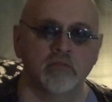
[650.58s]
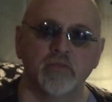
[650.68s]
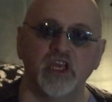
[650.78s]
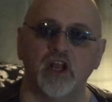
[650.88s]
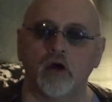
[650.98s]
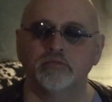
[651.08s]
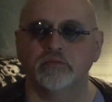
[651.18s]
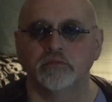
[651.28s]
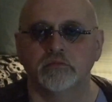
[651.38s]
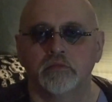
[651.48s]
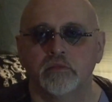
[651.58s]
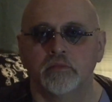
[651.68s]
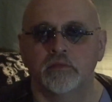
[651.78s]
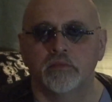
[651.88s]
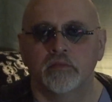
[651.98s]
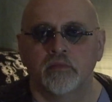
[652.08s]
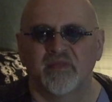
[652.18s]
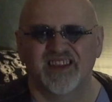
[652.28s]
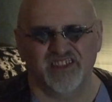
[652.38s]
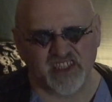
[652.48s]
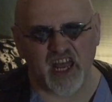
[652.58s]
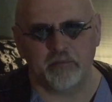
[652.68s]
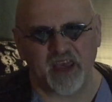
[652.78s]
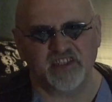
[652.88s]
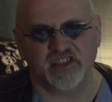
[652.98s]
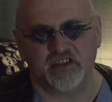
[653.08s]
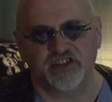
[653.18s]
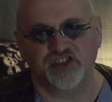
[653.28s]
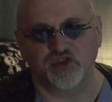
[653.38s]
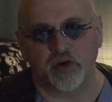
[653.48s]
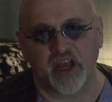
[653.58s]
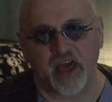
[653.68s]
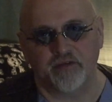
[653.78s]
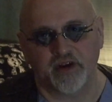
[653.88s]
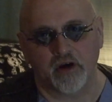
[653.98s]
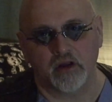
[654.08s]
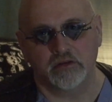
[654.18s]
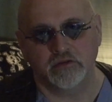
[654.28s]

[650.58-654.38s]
You know, it's kind of basically the shorthand of it all.